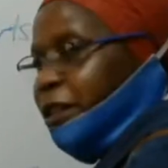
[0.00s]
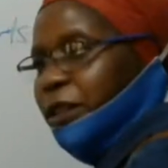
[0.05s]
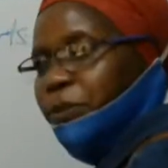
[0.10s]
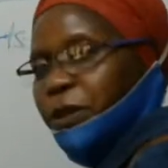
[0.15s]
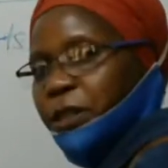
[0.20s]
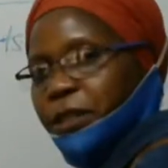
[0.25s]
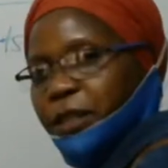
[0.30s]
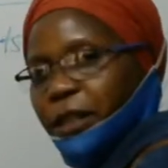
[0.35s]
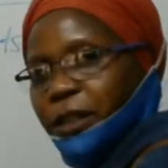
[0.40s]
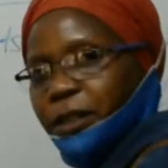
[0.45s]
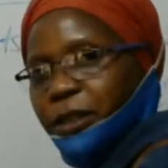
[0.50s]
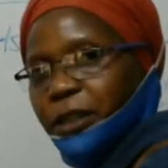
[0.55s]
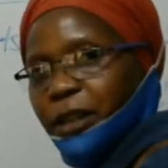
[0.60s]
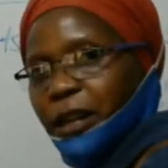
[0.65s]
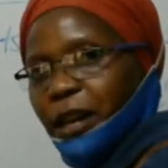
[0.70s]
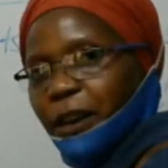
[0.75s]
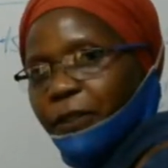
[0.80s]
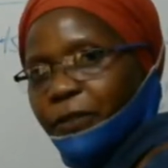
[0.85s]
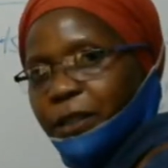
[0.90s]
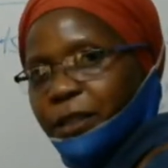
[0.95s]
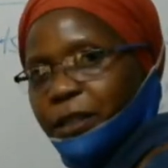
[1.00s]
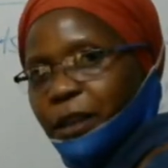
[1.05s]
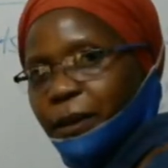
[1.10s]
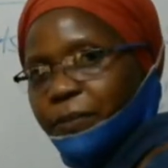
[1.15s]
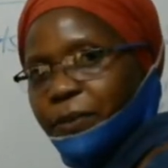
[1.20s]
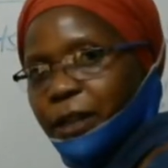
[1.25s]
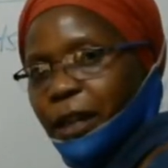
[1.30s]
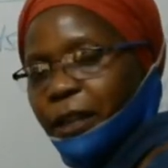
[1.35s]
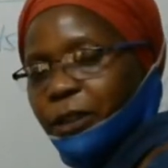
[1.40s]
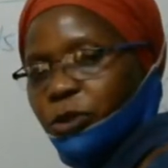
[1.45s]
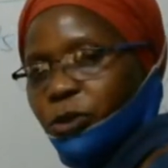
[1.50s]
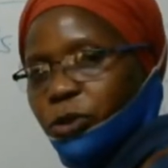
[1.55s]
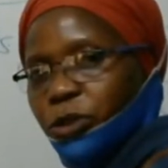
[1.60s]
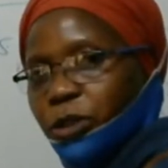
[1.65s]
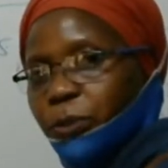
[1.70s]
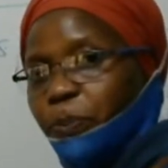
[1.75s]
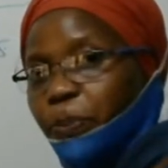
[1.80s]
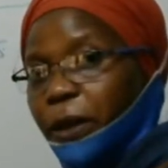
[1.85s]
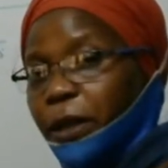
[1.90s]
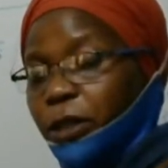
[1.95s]
immediately have a subtitle
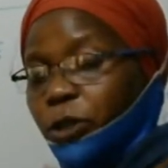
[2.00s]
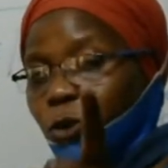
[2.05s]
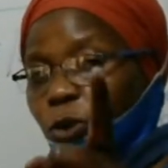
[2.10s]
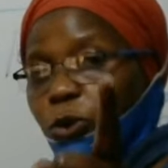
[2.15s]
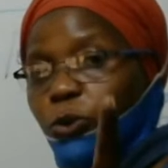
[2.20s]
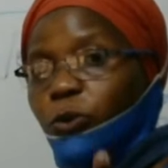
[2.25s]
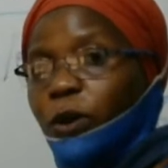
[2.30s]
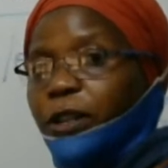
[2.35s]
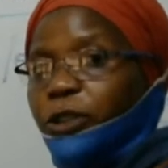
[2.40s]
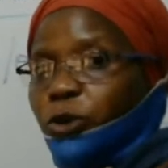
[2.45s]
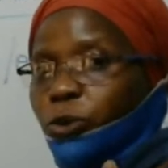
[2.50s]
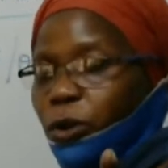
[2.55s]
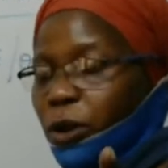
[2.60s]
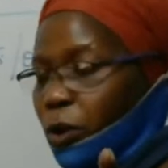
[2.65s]
depending on what